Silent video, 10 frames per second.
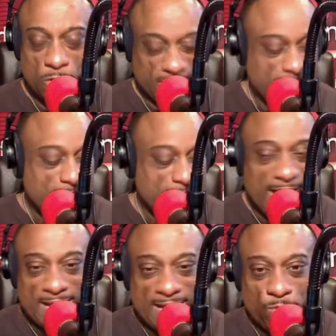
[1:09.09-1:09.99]
Okay.
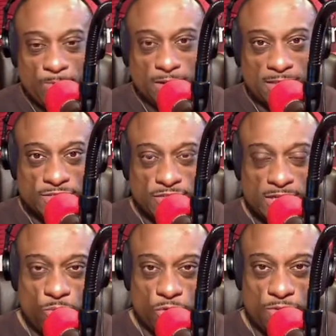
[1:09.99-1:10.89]
And what part of the
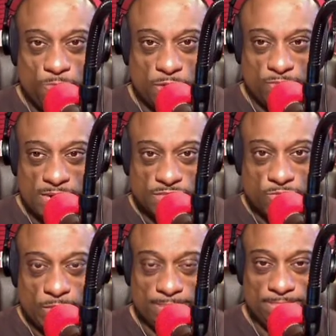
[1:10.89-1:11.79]
city were you born and raised
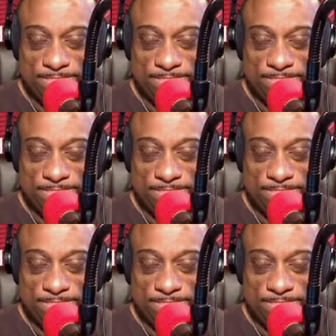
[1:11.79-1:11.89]
from?